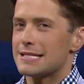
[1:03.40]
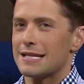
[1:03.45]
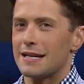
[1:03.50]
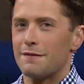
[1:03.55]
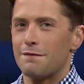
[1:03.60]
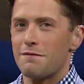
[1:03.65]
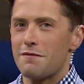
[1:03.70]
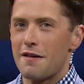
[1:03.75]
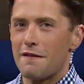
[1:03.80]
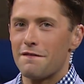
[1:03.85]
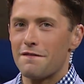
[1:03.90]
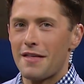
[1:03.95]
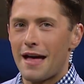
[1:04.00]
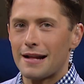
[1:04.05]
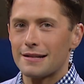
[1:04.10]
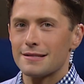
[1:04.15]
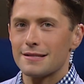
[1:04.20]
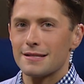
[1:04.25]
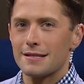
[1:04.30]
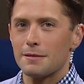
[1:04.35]
If, if
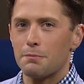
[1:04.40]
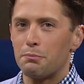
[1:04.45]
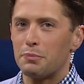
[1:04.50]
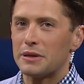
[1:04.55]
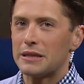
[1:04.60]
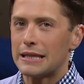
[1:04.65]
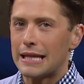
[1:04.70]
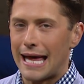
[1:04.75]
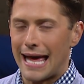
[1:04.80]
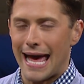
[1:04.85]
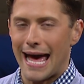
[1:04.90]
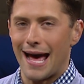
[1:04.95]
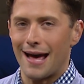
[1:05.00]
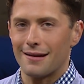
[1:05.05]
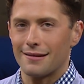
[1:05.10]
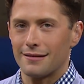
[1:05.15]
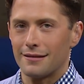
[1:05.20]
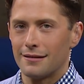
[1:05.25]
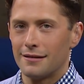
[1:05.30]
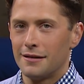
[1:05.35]
that's the
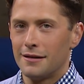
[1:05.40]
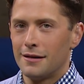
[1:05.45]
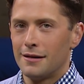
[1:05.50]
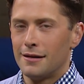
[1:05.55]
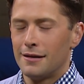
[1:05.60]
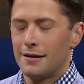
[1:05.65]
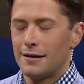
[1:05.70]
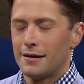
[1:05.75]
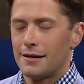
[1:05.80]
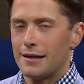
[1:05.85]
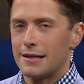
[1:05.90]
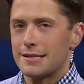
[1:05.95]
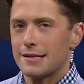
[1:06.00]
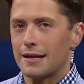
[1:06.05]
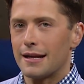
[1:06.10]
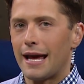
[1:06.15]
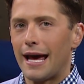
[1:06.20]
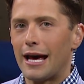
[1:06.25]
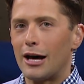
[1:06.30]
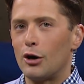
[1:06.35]
plan, it's
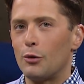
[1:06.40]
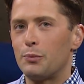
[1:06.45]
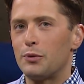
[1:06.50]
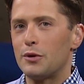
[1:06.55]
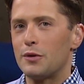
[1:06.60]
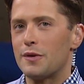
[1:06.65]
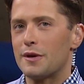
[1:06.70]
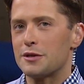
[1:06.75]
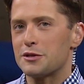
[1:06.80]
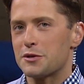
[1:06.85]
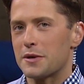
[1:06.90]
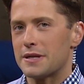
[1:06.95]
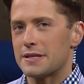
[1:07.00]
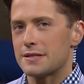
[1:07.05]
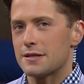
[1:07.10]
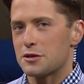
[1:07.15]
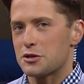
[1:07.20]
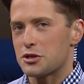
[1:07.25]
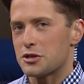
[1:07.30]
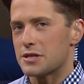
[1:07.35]
going to help you then
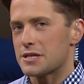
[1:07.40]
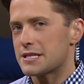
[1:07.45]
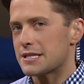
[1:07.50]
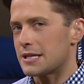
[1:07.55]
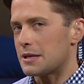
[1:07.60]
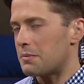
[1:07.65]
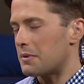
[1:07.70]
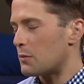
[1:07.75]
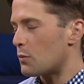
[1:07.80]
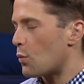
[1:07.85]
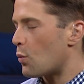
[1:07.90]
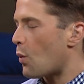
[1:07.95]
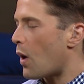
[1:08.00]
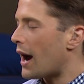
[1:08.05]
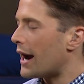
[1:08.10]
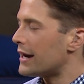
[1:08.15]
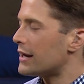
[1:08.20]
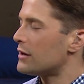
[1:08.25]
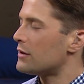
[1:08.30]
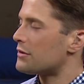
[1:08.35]
transition to sleep. And
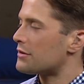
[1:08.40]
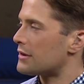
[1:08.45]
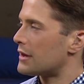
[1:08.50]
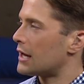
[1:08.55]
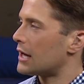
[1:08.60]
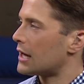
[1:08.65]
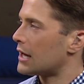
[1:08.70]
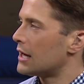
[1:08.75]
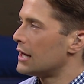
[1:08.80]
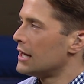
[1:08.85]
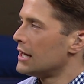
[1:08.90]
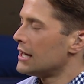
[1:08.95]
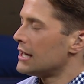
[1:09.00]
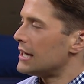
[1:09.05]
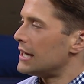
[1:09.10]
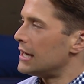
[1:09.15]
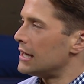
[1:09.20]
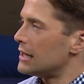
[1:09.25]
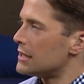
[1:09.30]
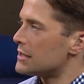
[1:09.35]
why do you think
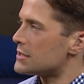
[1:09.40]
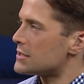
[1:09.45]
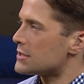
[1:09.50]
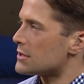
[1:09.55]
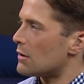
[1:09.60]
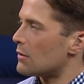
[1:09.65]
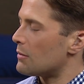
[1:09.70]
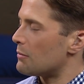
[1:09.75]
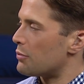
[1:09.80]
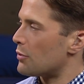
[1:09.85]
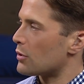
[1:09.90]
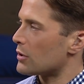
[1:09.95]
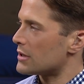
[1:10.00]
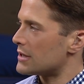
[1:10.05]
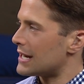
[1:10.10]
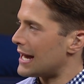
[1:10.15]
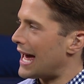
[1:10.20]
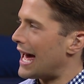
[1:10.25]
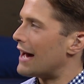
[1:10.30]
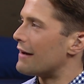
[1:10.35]
it is so important
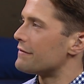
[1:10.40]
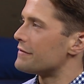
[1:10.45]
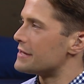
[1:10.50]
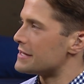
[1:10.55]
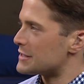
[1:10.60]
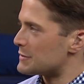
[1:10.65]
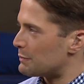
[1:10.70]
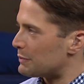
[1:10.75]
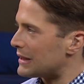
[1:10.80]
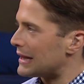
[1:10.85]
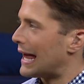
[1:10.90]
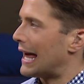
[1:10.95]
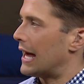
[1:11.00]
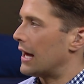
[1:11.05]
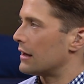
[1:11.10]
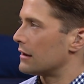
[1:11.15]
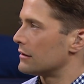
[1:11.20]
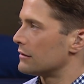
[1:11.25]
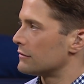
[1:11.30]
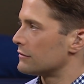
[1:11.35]
to have this plan
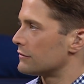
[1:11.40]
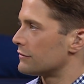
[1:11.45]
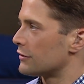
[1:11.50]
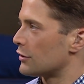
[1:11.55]
for